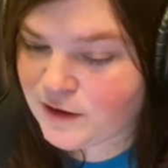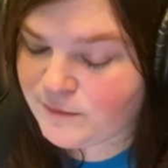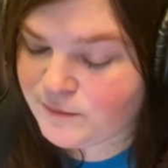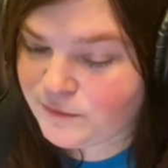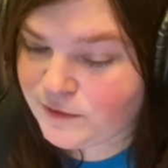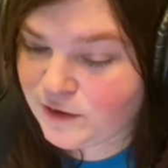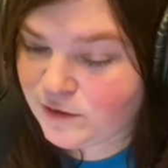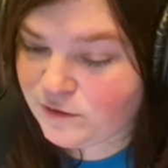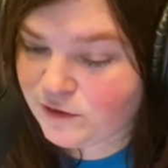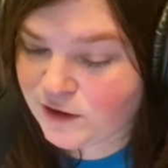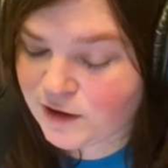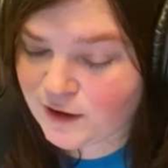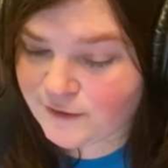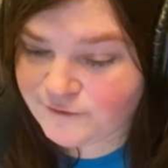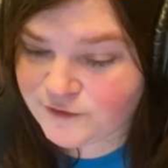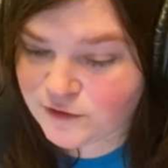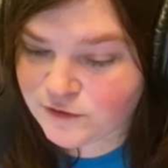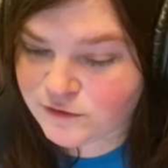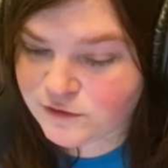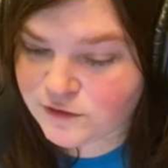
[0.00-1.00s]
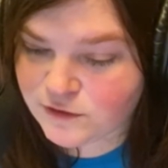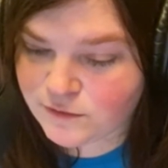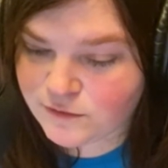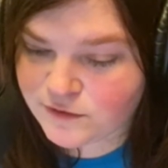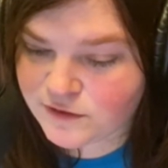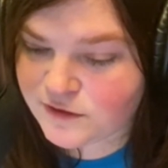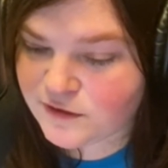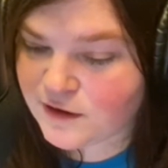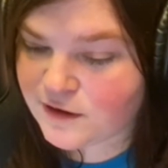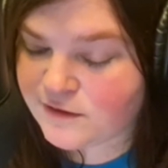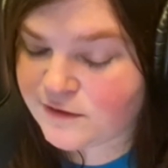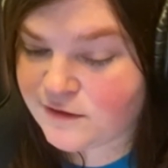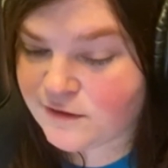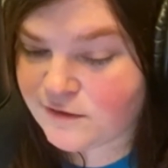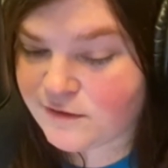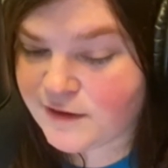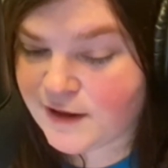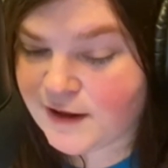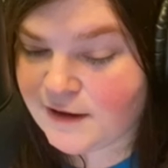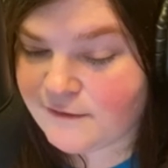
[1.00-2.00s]
and beauty of your youth
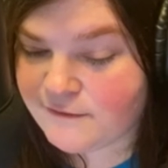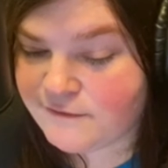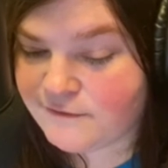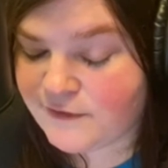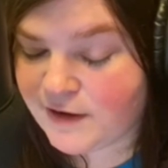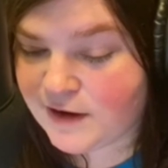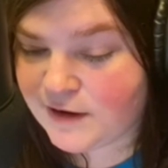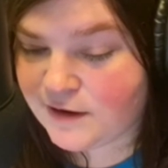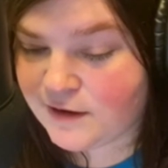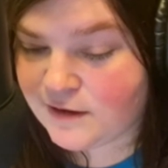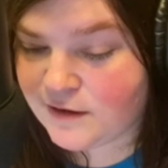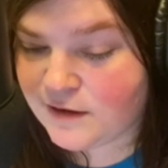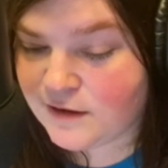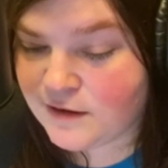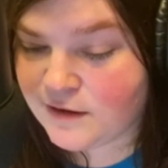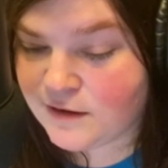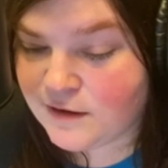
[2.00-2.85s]
until they have faded.